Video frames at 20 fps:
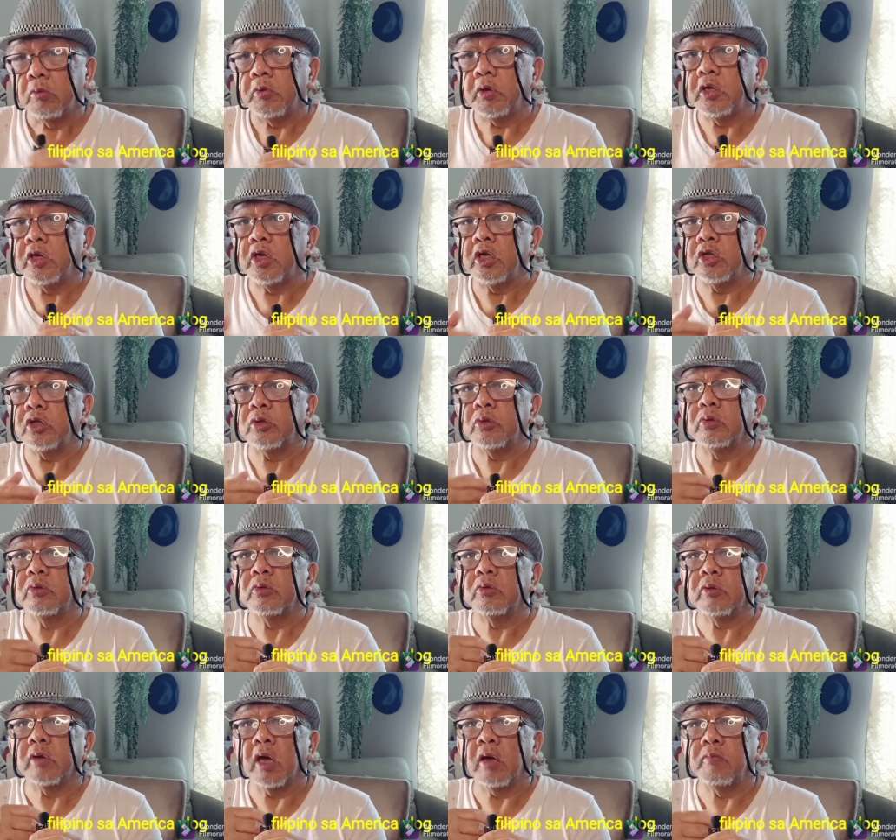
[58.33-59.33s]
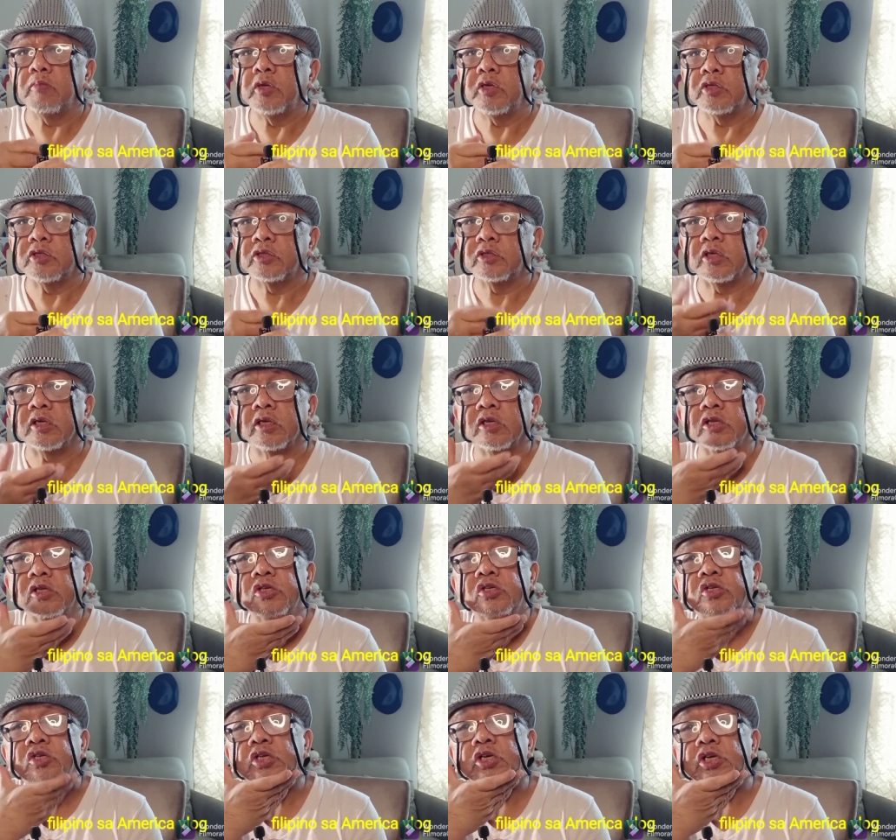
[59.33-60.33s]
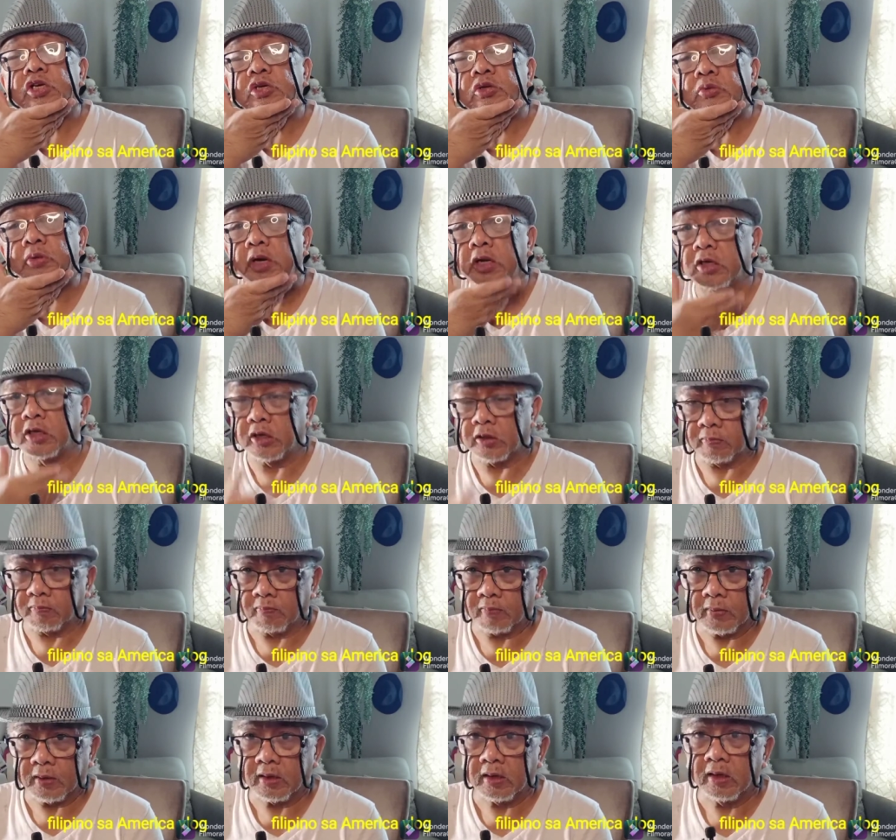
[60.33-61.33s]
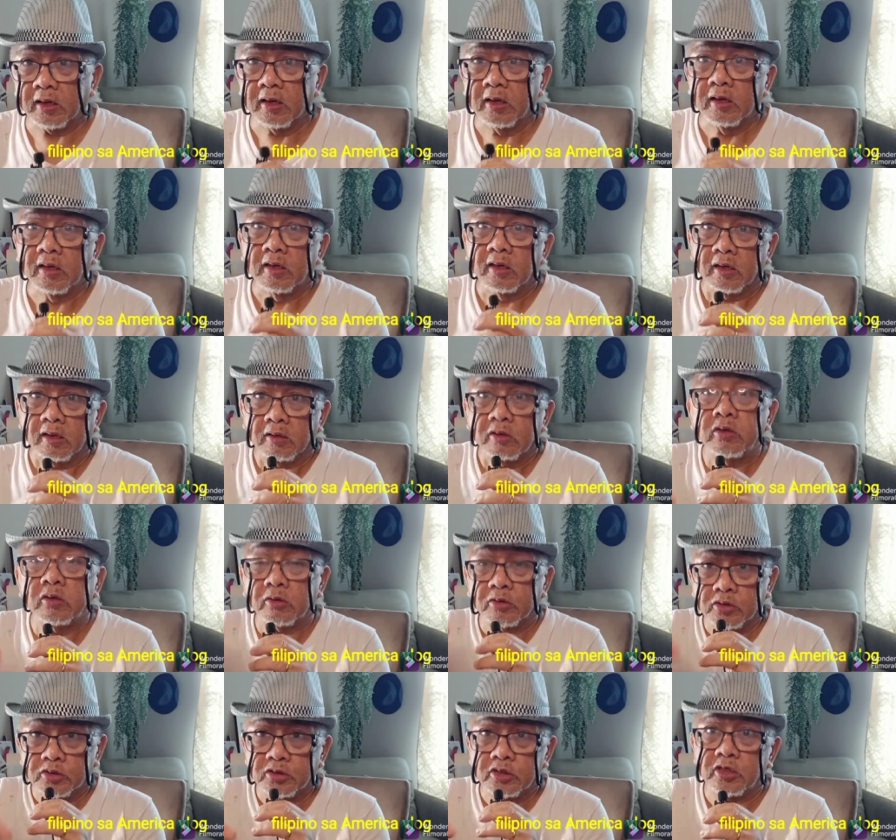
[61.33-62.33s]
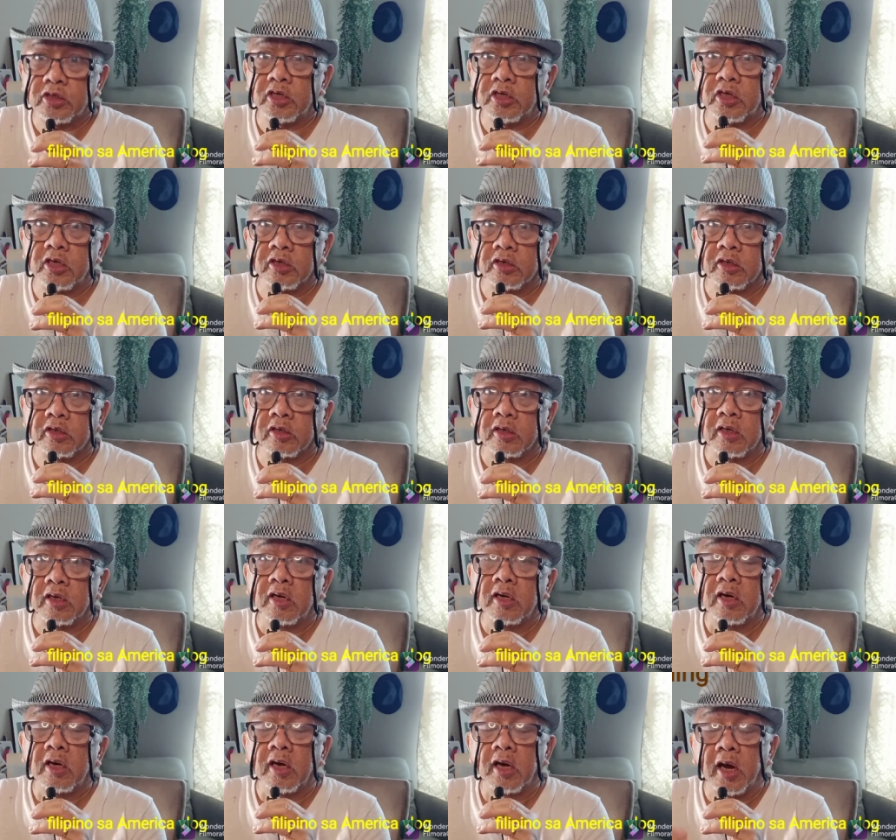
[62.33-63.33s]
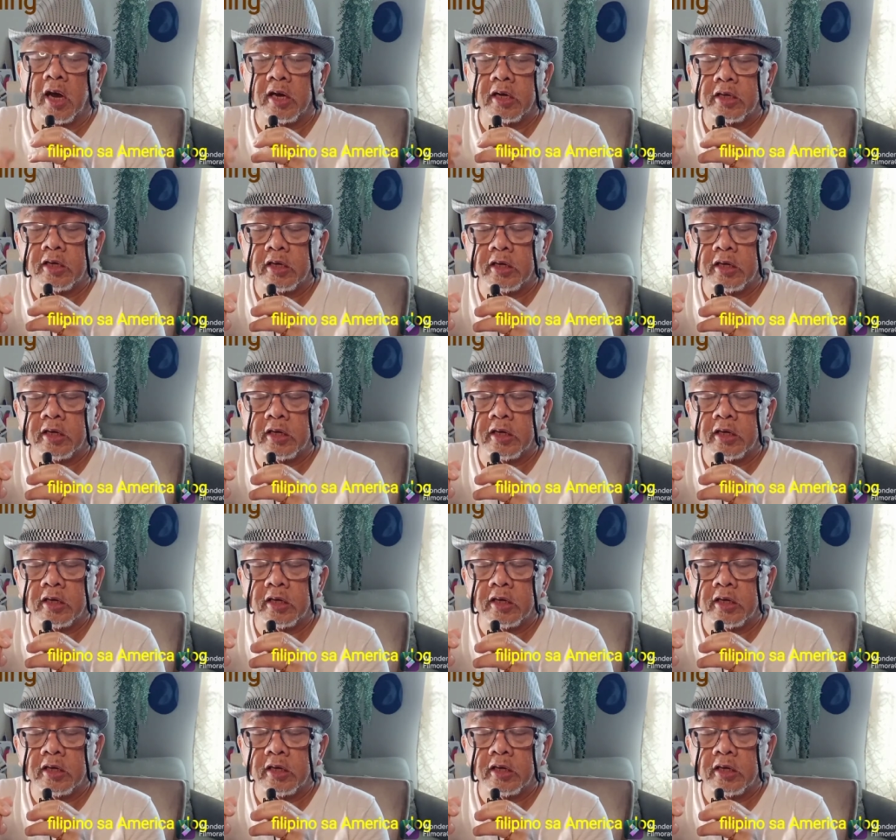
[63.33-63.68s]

we need to have this uh, chin training you could see here. At uh,